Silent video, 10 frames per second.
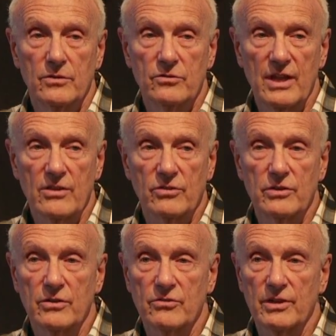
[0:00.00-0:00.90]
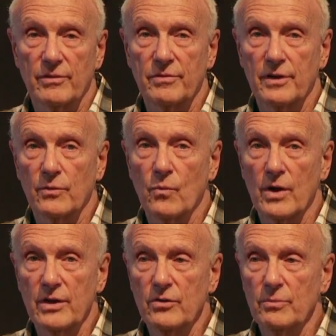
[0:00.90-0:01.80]
Just asking yourself here,
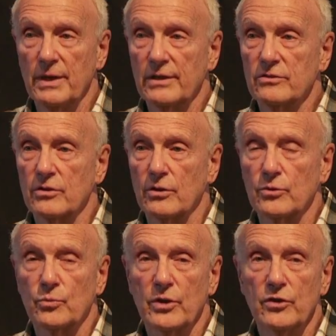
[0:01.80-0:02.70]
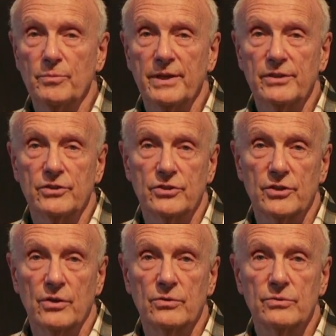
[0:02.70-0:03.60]
what are you being told? What are you being
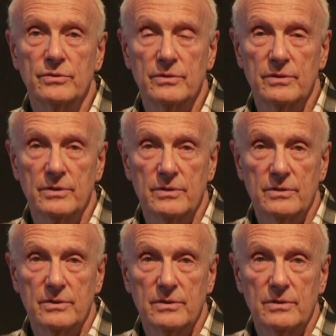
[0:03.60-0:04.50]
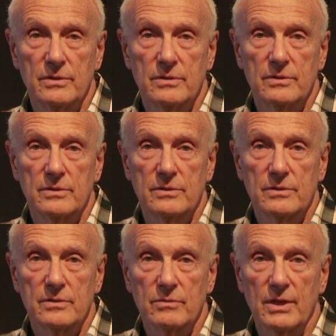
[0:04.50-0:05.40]
shown?
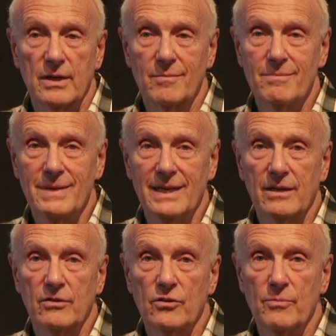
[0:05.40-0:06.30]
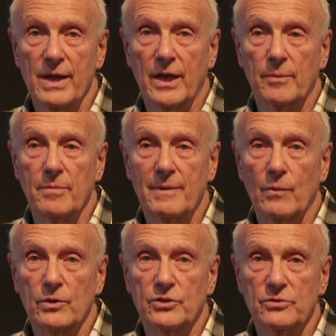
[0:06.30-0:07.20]
What kind of meaning do you make up about
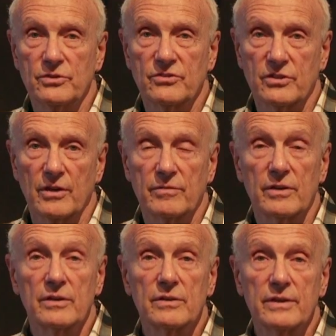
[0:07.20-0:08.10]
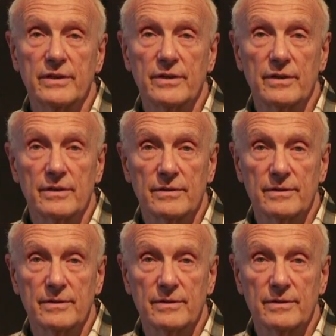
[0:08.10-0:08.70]
what you discover here?